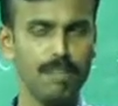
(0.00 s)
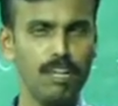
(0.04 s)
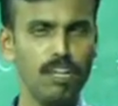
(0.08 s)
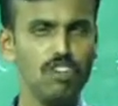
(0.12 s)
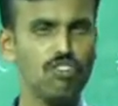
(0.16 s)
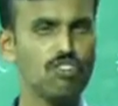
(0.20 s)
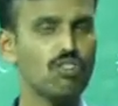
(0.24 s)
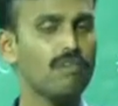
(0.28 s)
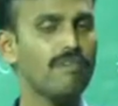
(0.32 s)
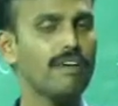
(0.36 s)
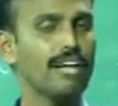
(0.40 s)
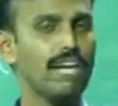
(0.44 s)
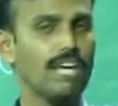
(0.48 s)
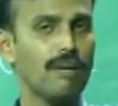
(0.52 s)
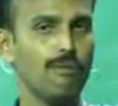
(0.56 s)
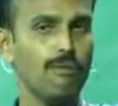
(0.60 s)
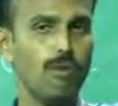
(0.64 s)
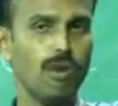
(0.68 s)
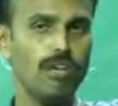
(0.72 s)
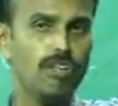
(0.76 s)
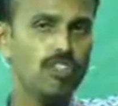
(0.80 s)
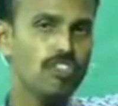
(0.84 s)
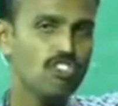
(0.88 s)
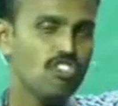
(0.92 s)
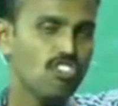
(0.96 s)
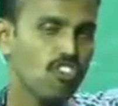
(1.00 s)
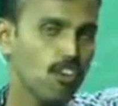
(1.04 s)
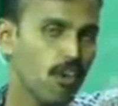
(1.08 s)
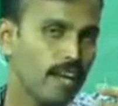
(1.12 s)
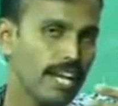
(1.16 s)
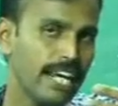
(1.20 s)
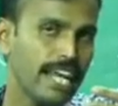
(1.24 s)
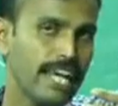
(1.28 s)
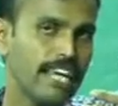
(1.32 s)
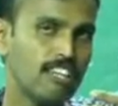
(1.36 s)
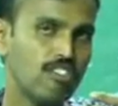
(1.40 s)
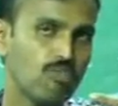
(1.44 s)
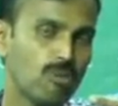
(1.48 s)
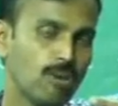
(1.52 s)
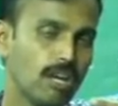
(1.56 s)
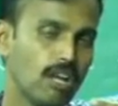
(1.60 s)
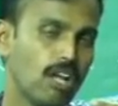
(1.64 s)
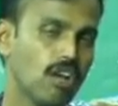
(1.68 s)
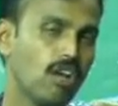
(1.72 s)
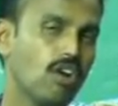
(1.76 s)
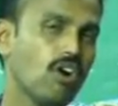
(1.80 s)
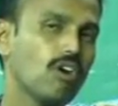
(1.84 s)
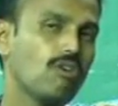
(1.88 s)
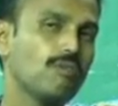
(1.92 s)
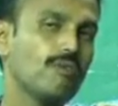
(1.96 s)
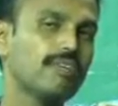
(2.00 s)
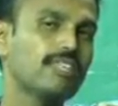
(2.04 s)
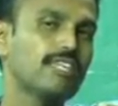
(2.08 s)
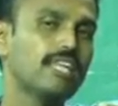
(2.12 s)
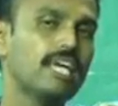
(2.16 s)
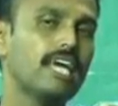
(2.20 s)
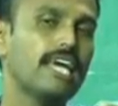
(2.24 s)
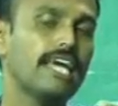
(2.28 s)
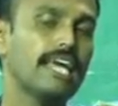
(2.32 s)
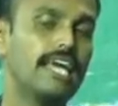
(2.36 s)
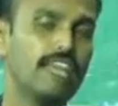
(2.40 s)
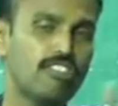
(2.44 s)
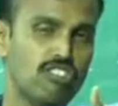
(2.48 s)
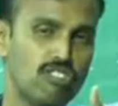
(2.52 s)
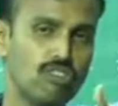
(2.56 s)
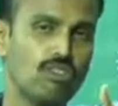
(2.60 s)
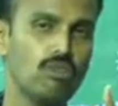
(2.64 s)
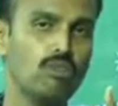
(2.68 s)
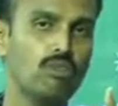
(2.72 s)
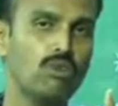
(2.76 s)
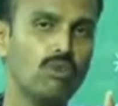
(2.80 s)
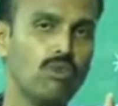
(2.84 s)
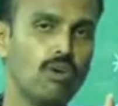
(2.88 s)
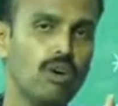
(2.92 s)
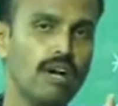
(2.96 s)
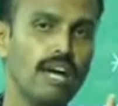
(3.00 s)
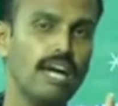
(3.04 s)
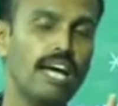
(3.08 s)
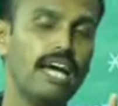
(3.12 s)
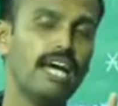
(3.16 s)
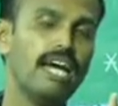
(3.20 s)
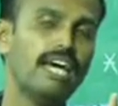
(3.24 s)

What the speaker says: So, when I want to join s1 along with s2,